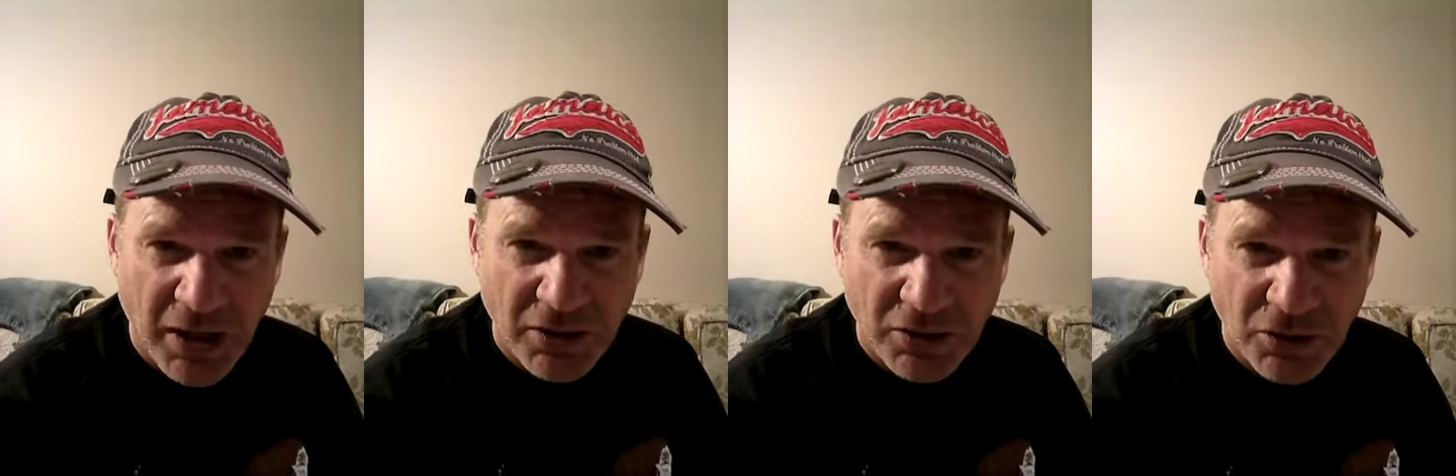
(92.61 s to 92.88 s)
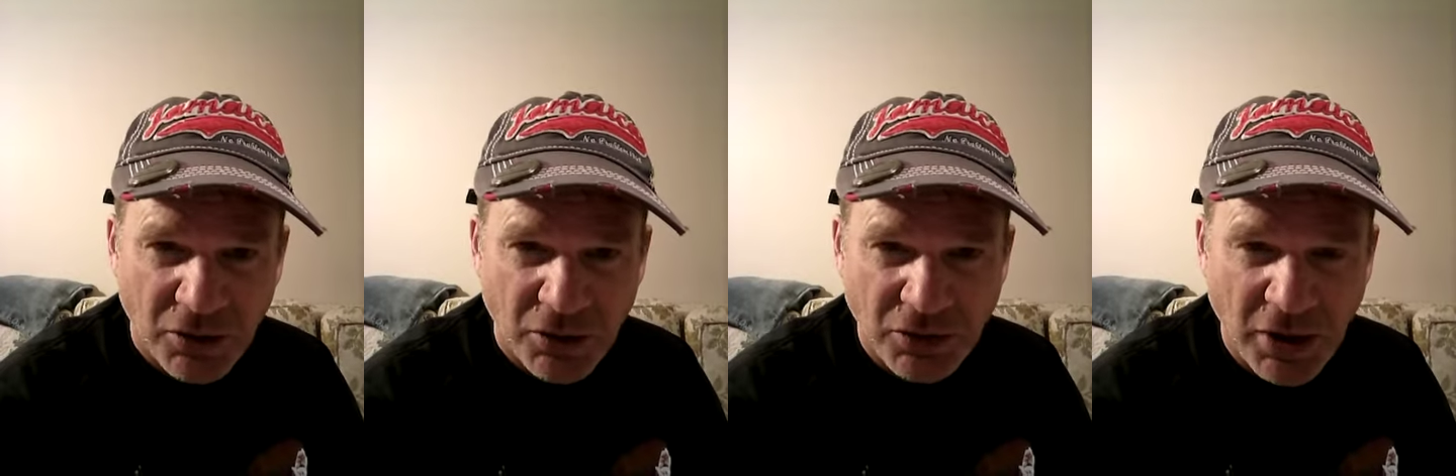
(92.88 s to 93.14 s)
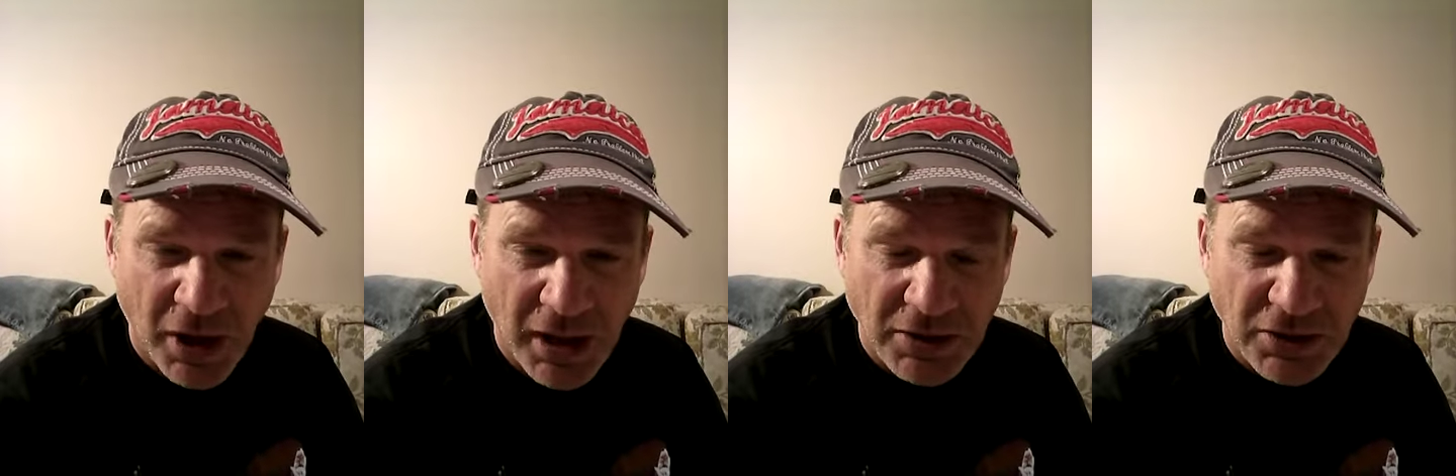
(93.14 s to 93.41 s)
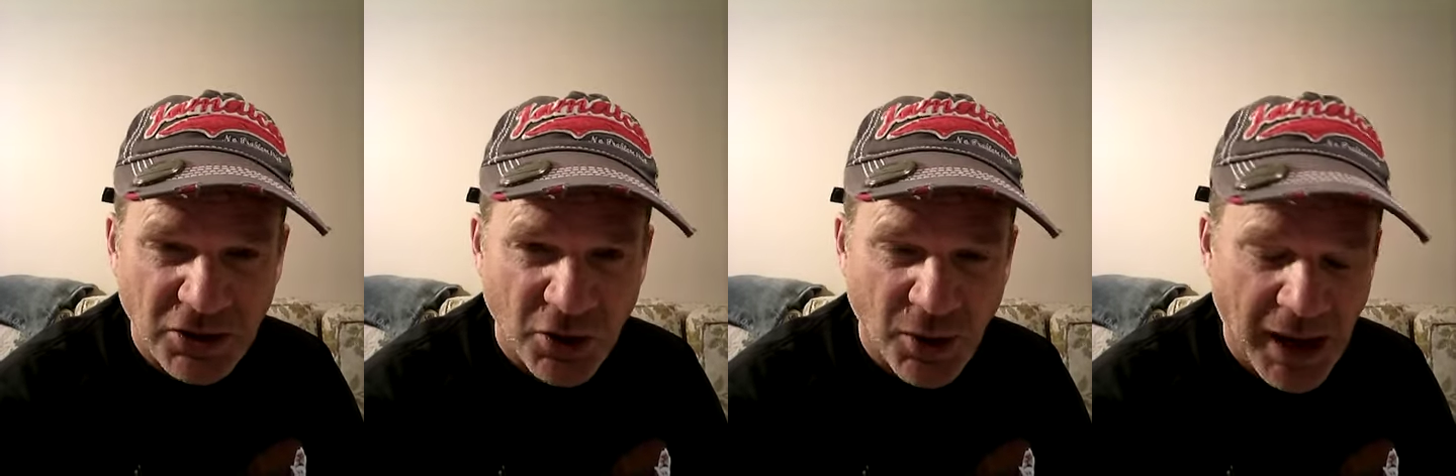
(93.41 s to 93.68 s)
to talk
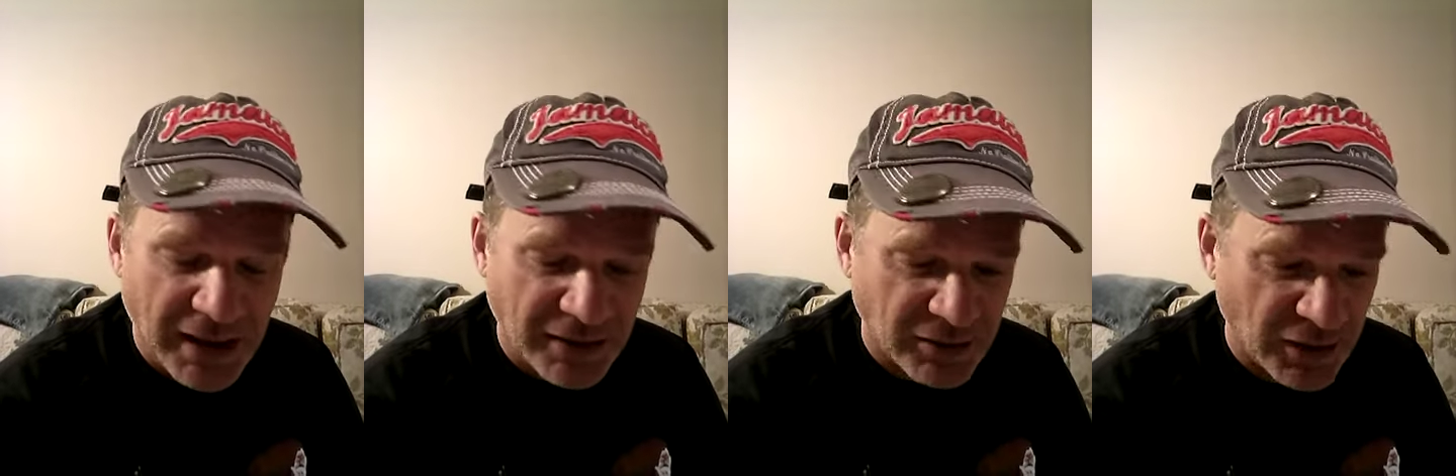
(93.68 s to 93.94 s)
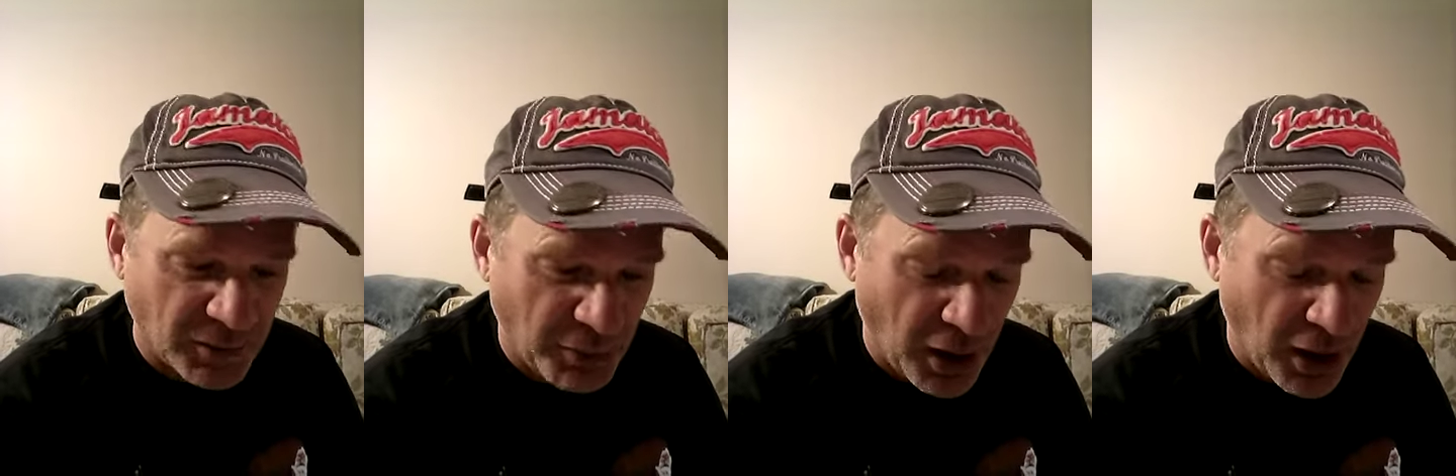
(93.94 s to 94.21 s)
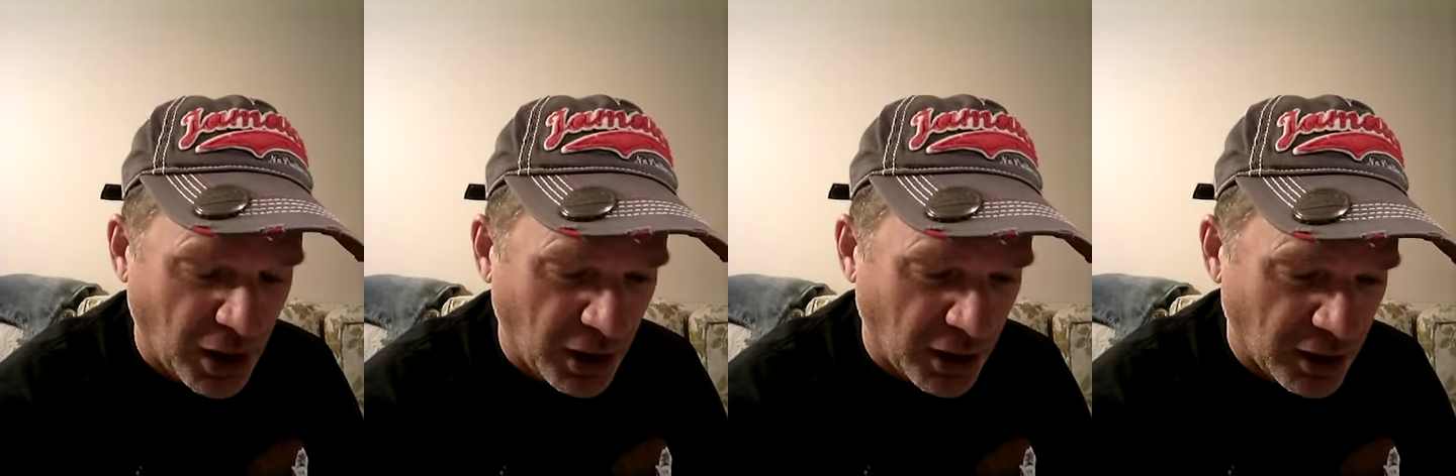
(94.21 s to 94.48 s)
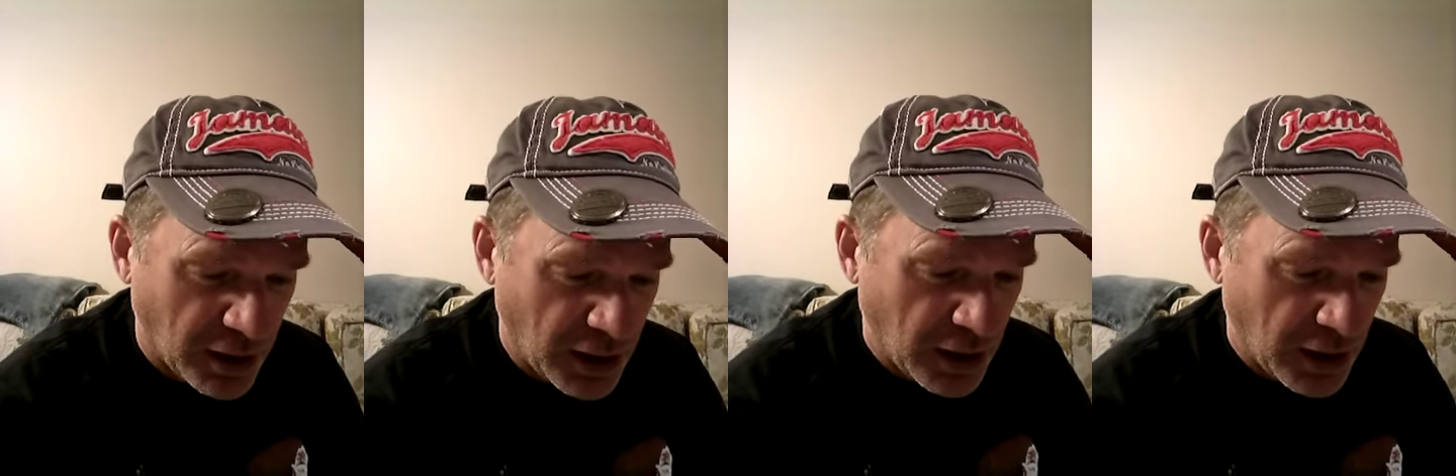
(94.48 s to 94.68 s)
to you at the bar